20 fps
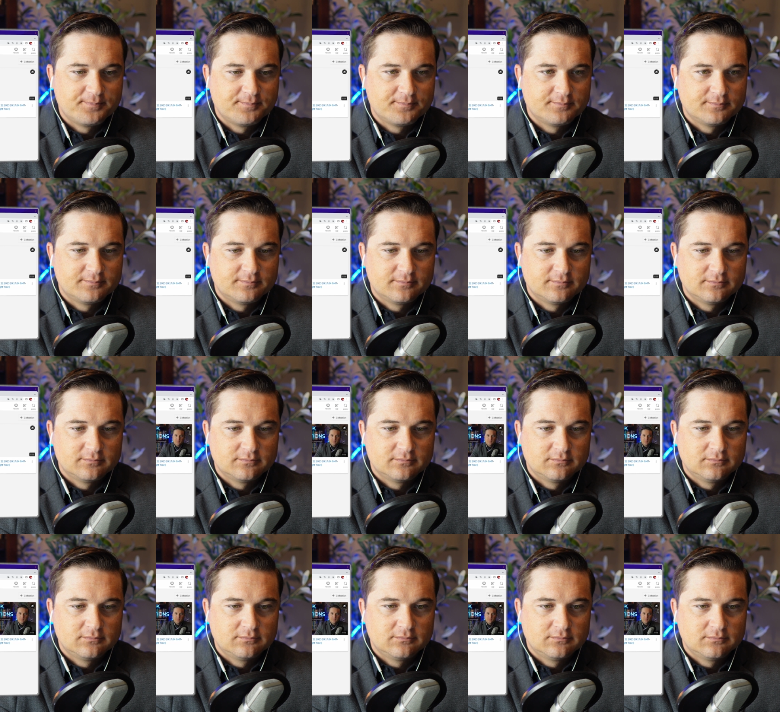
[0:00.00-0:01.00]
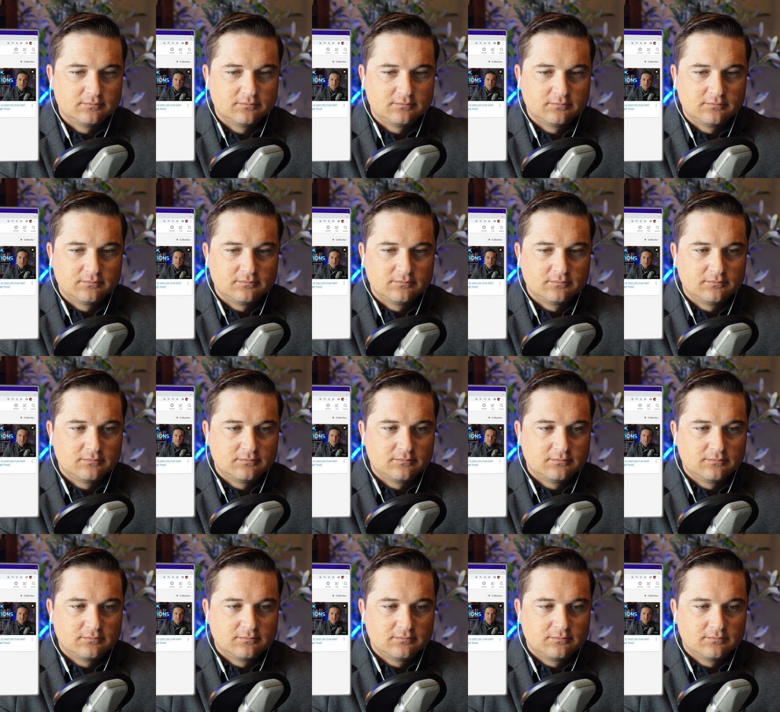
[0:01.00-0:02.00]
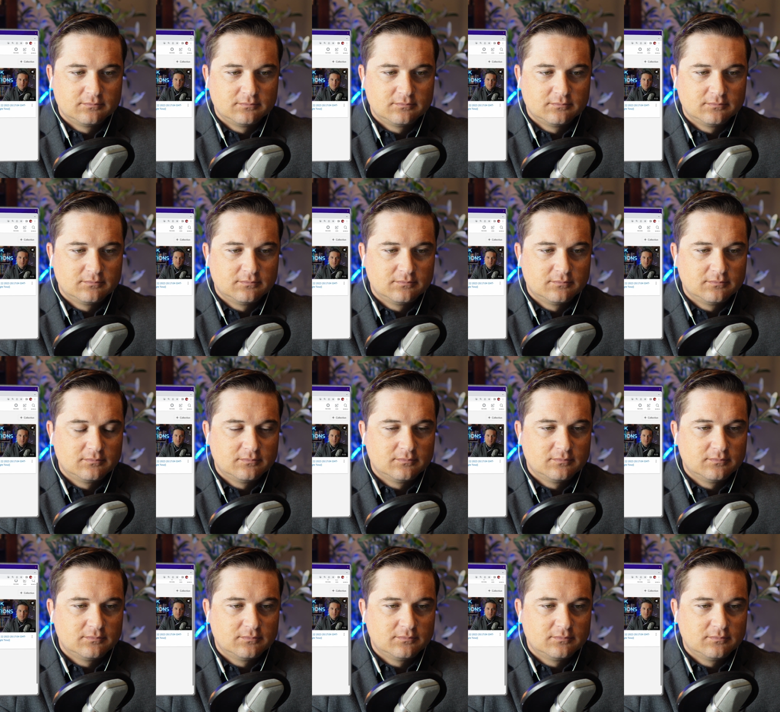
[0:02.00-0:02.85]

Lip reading: (no one is talking)